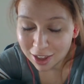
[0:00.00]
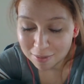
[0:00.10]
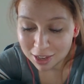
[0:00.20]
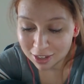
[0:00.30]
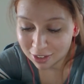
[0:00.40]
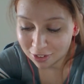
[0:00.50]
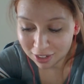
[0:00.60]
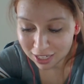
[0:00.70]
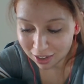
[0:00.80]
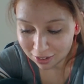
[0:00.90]
I mean,
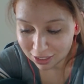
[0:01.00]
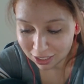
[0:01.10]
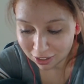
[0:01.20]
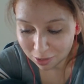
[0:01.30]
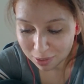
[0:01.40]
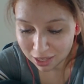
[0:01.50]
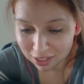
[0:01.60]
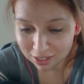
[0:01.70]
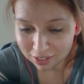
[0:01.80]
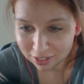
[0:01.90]
you're entitled to your
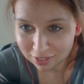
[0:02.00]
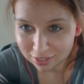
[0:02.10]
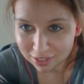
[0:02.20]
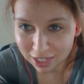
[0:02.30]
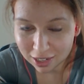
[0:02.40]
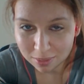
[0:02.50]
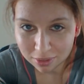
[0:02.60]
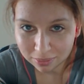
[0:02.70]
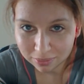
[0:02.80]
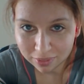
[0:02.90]
opinion, your
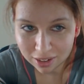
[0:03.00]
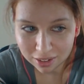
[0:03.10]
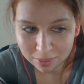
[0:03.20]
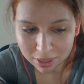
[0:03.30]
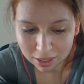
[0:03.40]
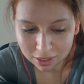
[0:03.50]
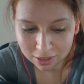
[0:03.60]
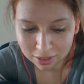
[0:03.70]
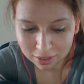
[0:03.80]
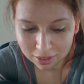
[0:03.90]
terrible, wrong opinion.